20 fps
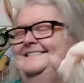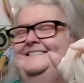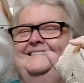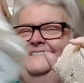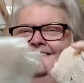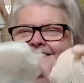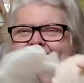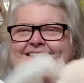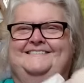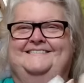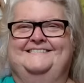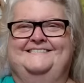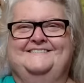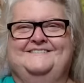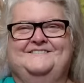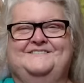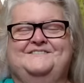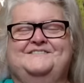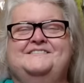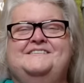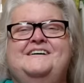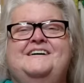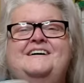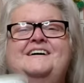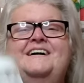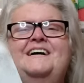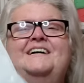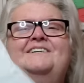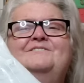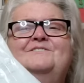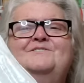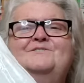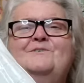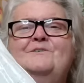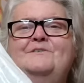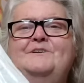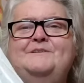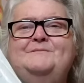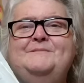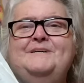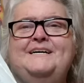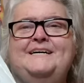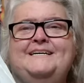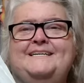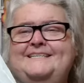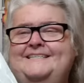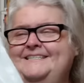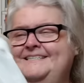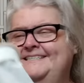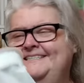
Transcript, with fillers: I'm going to throw up bag.